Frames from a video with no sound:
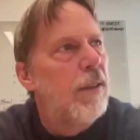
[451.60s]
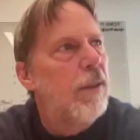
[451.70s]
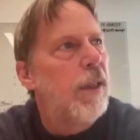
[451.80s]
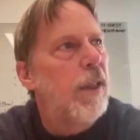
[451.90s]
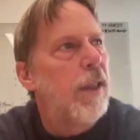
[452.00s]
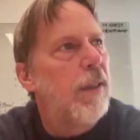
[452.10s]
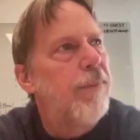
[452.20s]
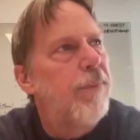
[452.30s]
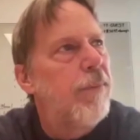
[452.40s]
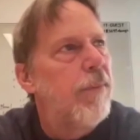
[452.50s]
where
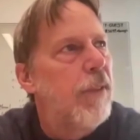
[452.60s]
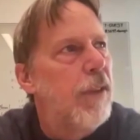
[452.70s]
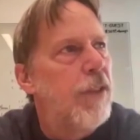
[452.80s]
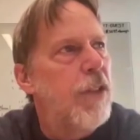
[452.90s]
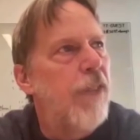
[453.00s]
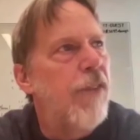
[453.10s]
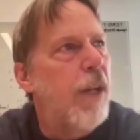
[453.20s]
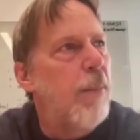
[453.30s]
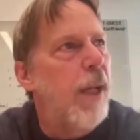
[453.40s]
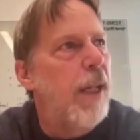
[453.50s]
the stuff
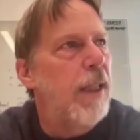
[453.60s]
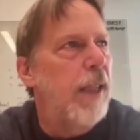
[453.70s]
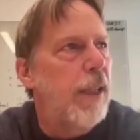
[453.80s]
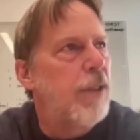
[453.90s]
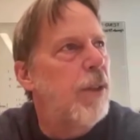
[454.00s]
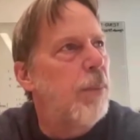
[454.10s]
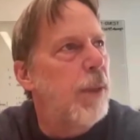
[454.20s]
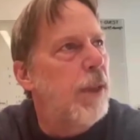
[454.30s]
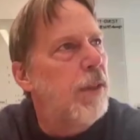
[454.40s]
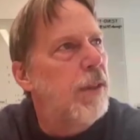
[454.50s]
I made, I actually
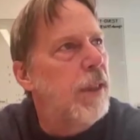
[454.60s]
built,